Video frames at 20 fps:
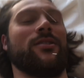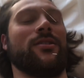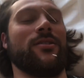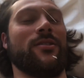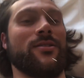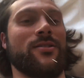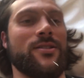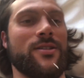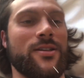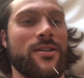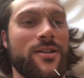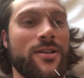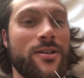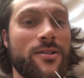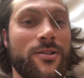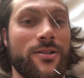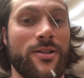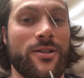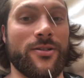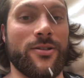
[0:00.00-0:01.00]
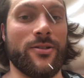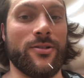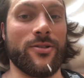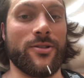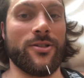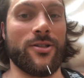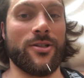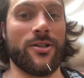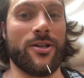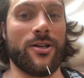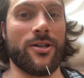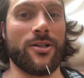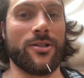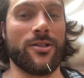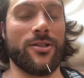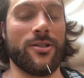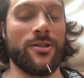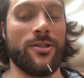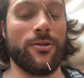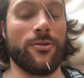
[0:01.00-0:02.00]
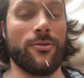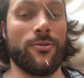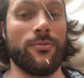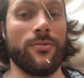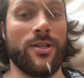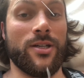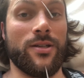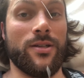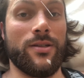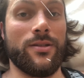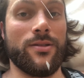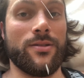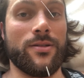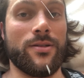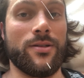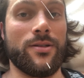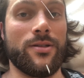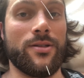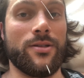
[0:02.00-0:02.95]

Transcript: and they're sending electrical shocks through my knees right